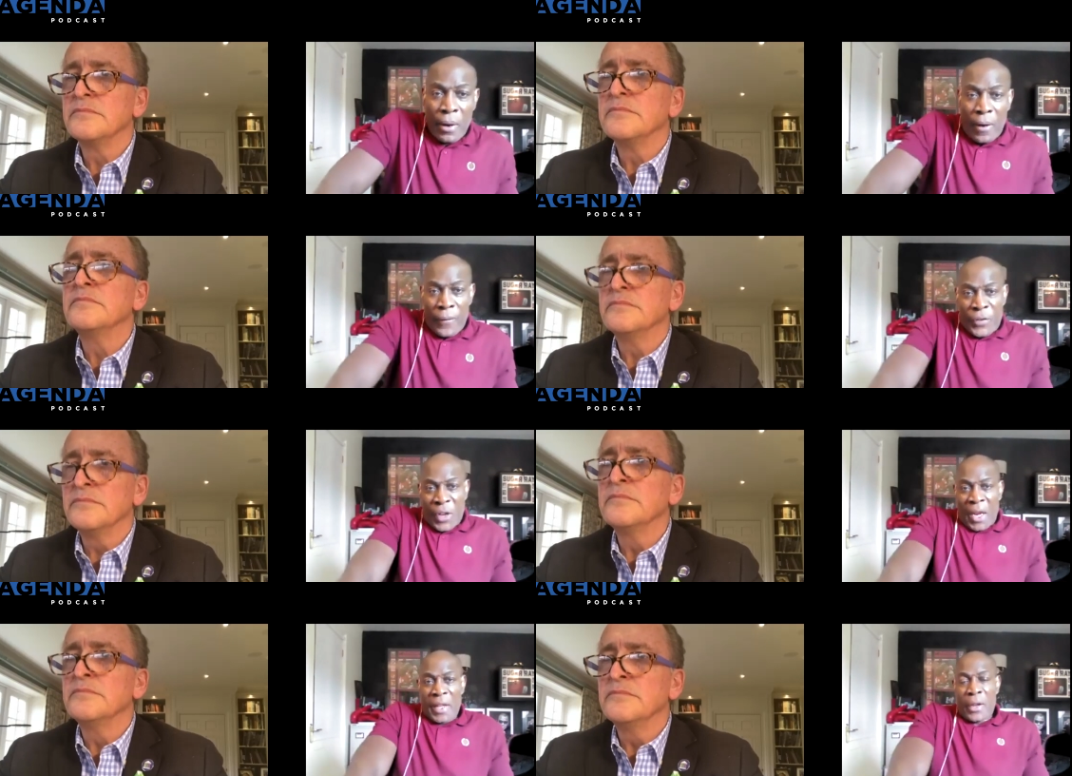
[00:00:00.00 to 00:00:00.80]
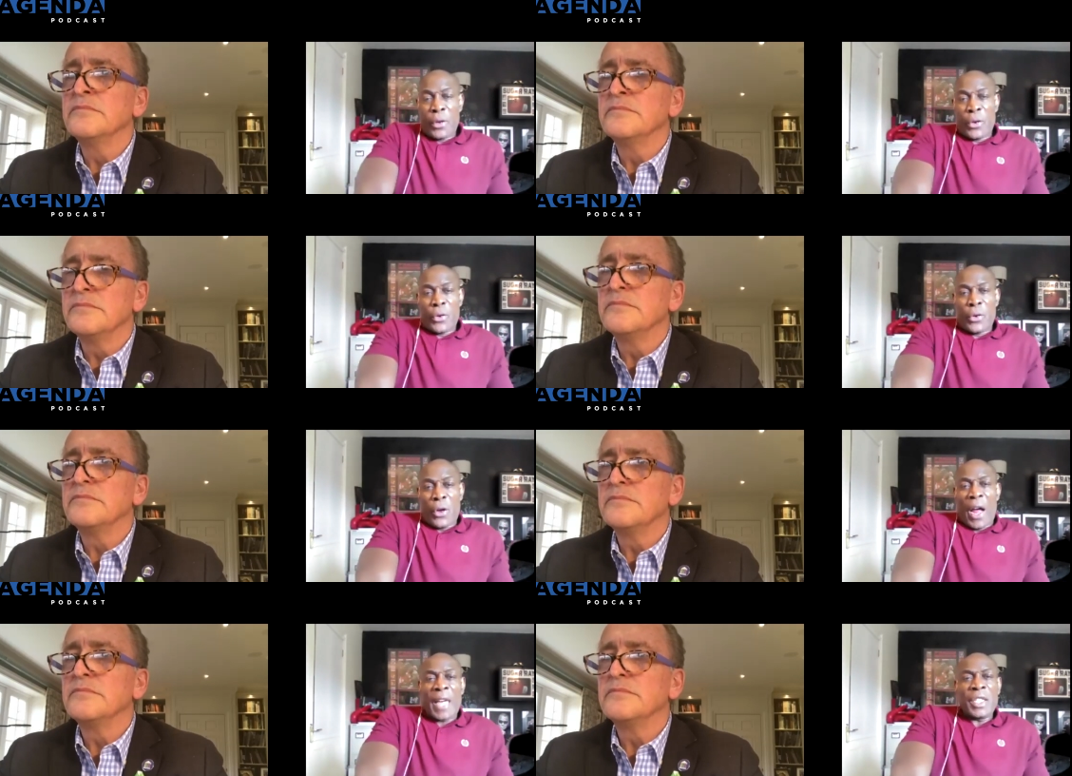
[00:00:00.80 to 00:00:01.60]
Speaker 1: of saying that you, you've
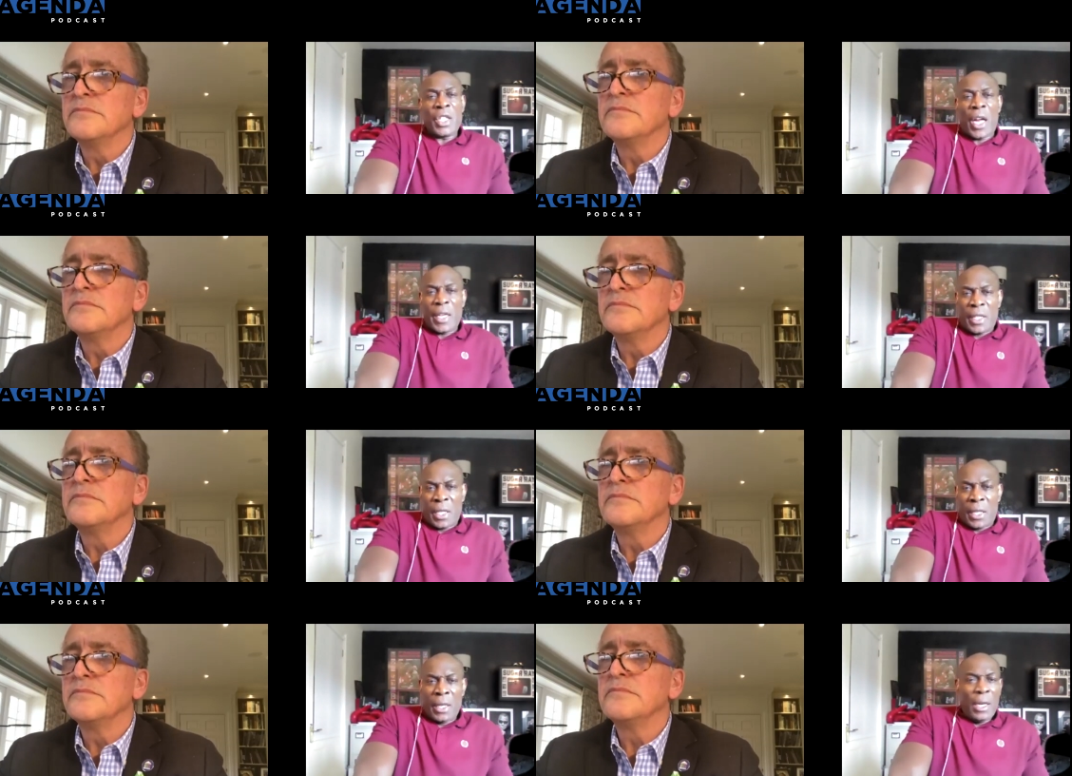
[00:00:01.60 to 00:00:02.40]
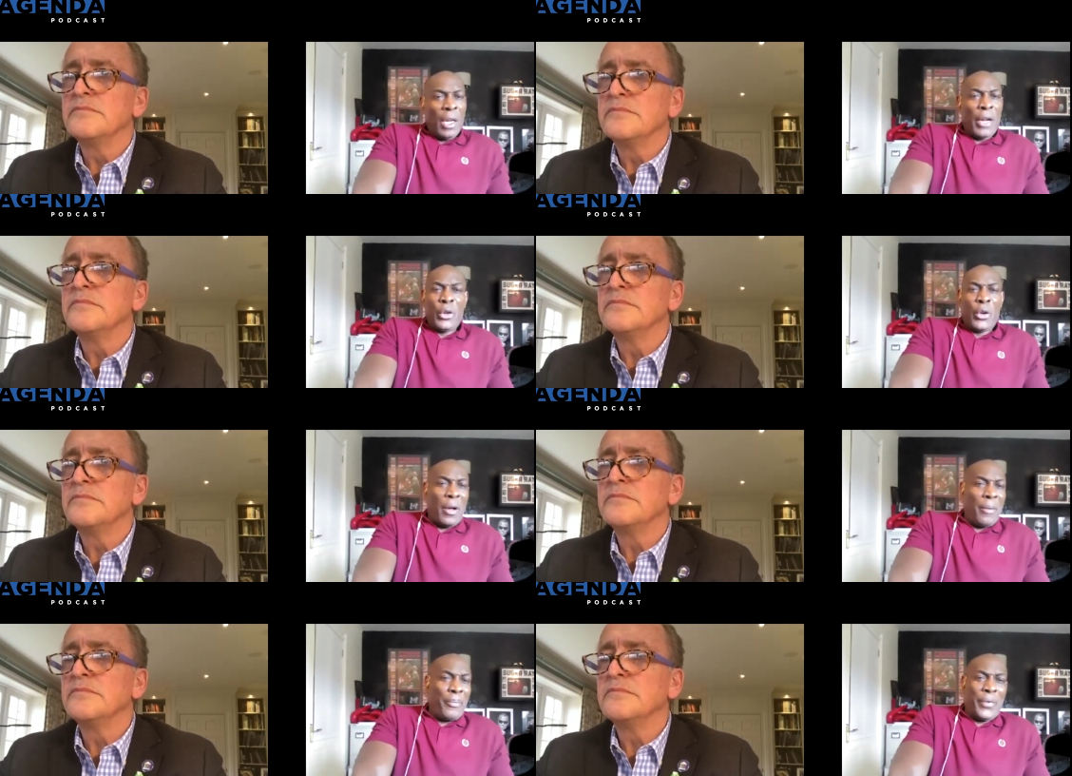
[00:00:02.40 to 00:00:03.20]
got anxiety and you've
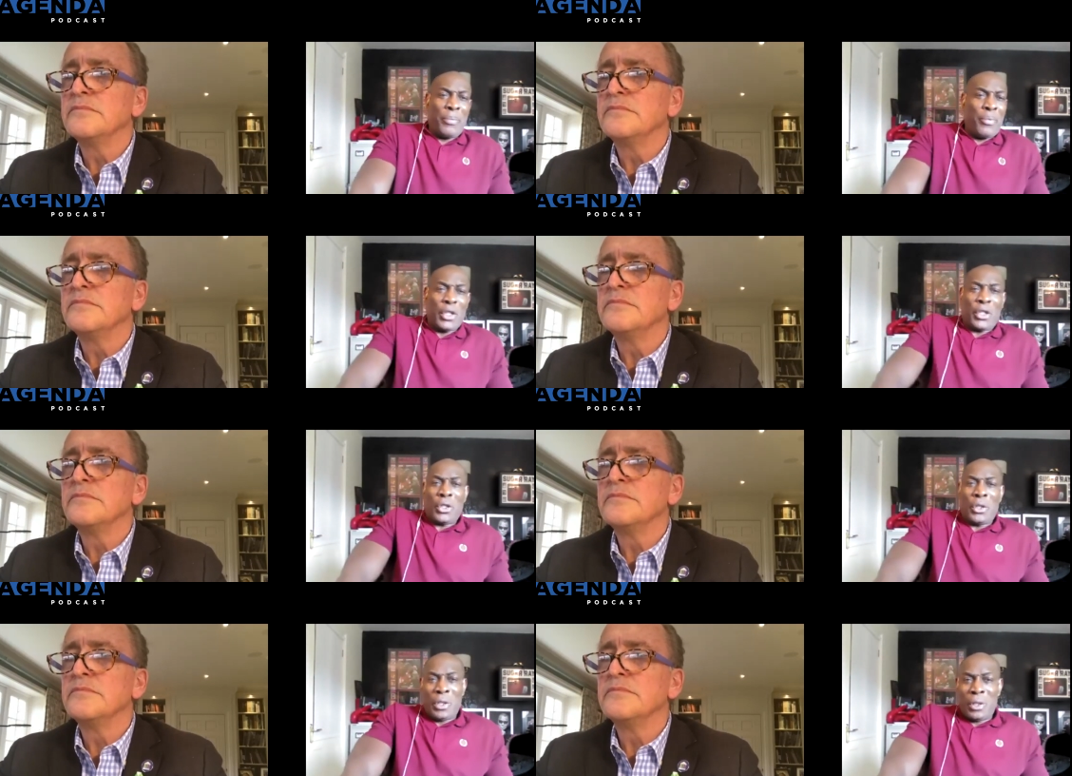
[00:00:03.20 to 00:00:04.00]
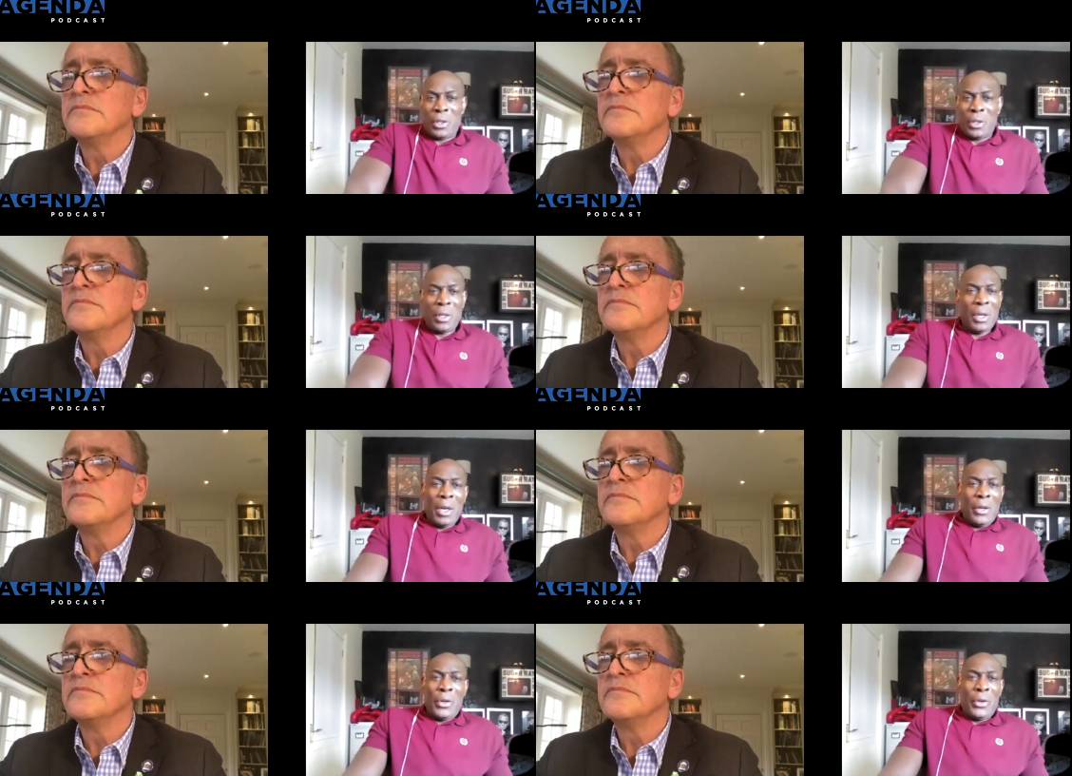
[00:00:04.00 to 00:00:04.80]
got a depression and
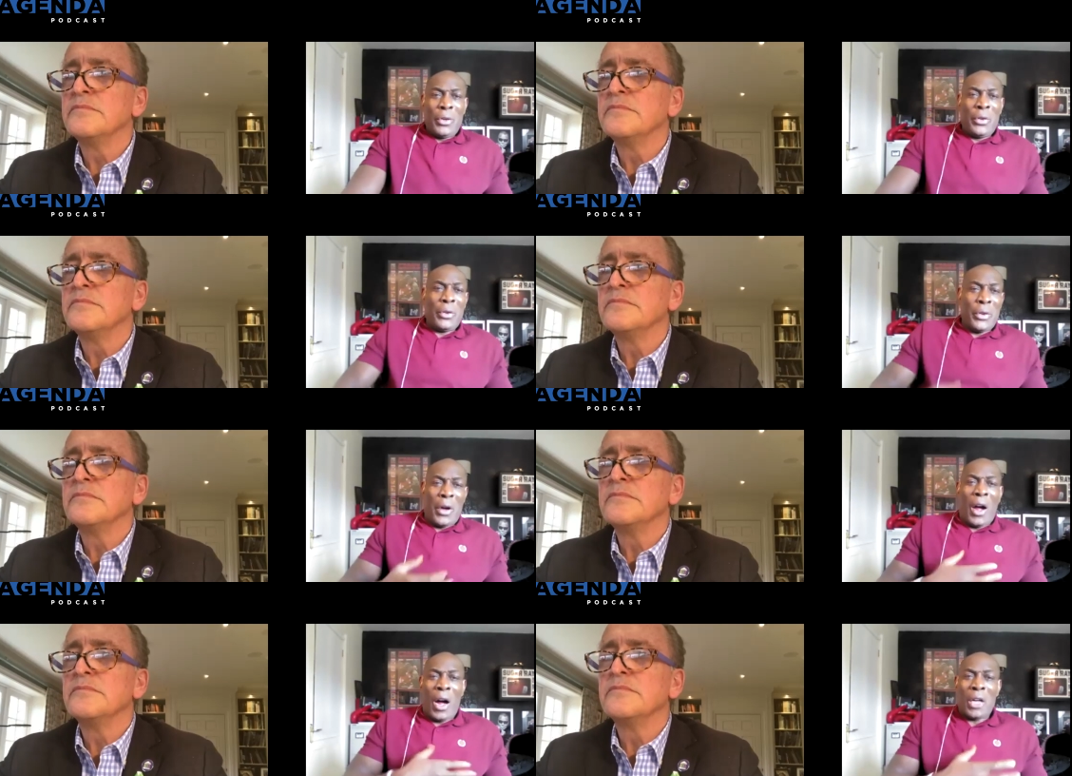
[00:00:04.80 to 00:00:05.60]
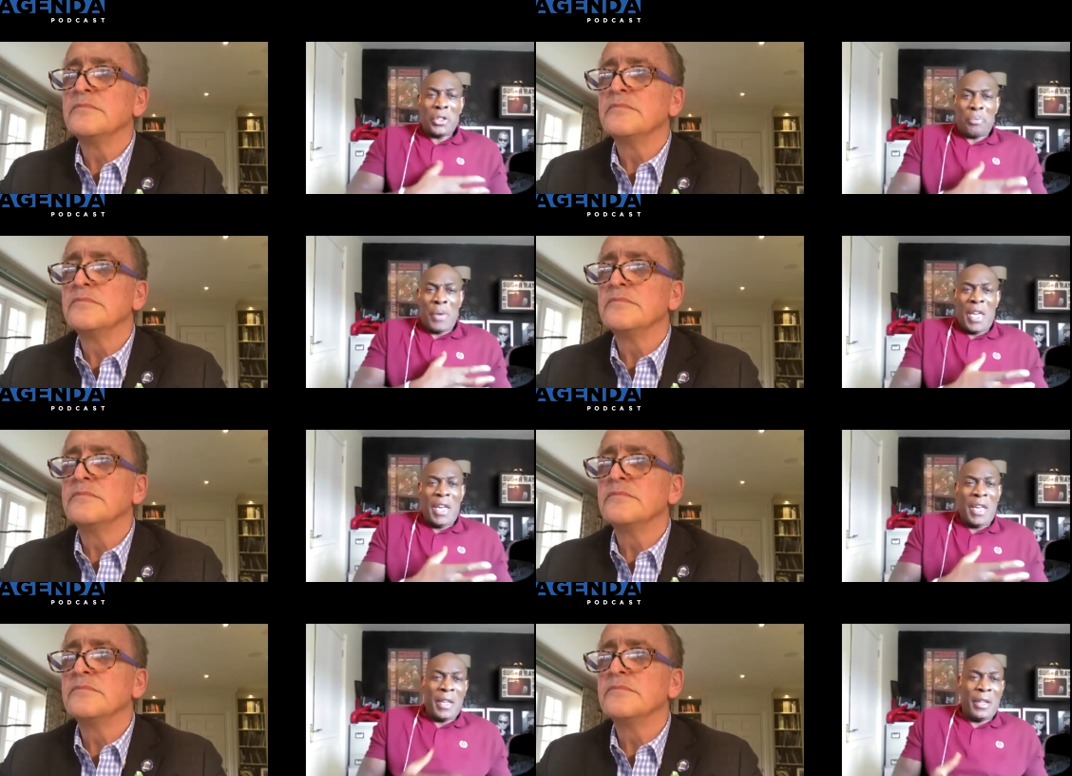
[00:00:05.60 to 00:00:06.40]
you, you, your heart's
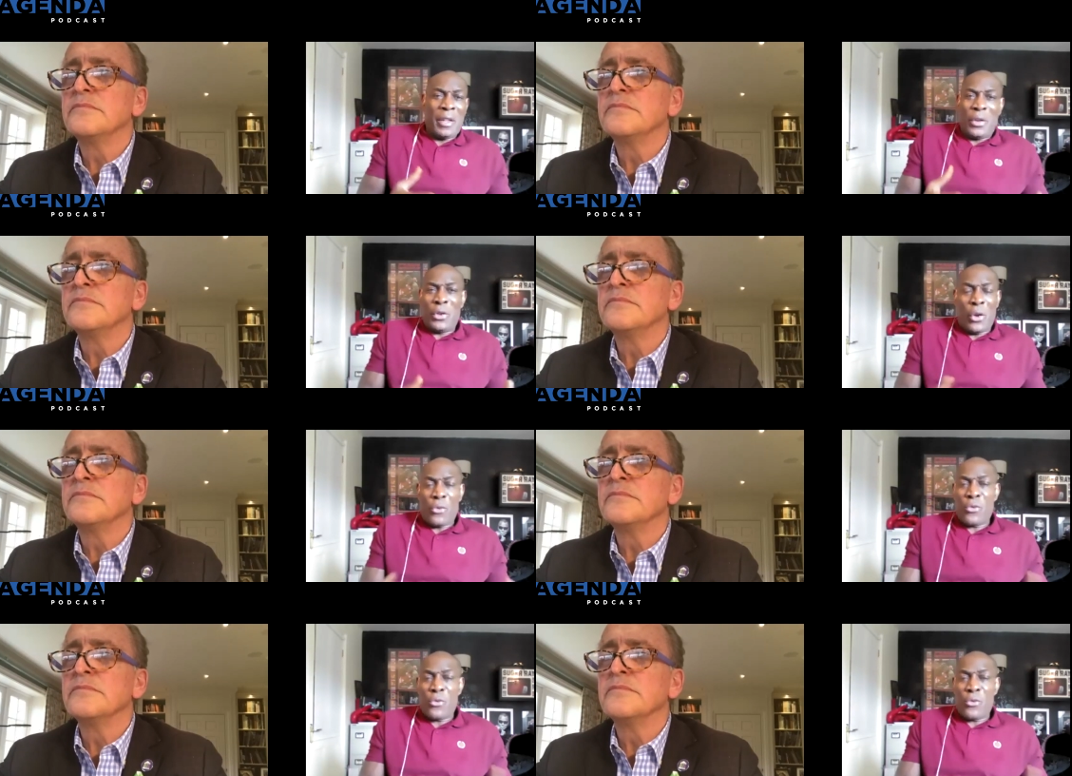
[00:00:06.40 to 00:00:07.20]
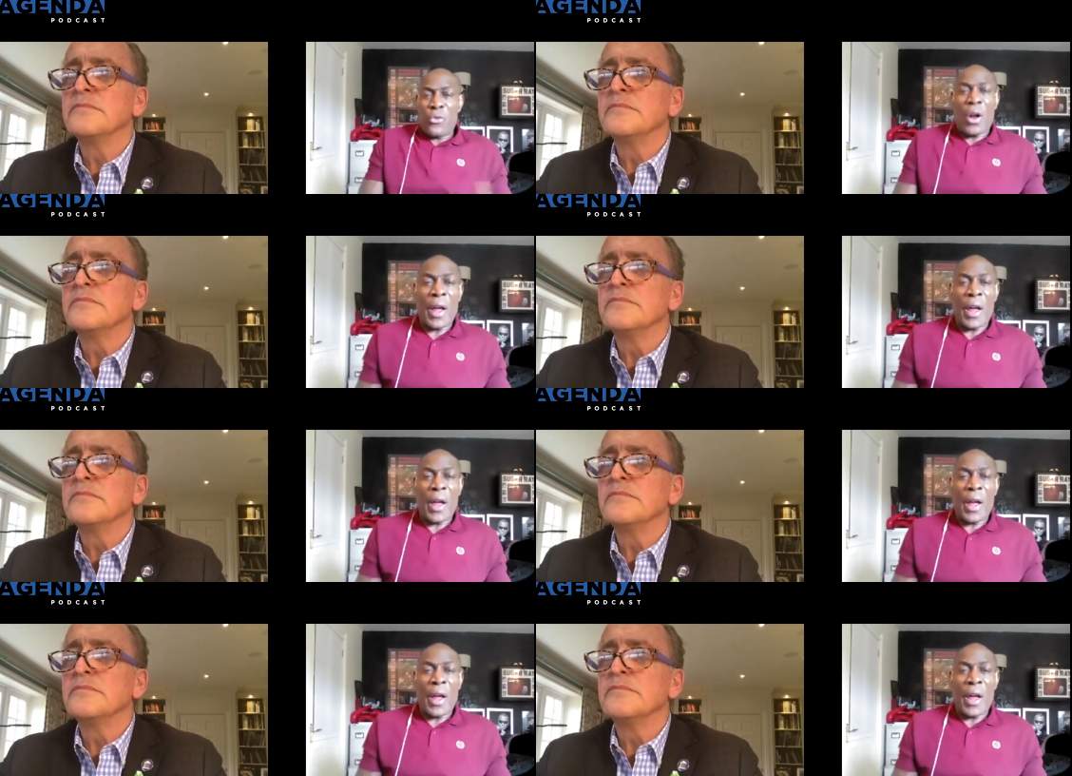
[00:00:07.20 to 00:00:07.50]
beating and you're not right,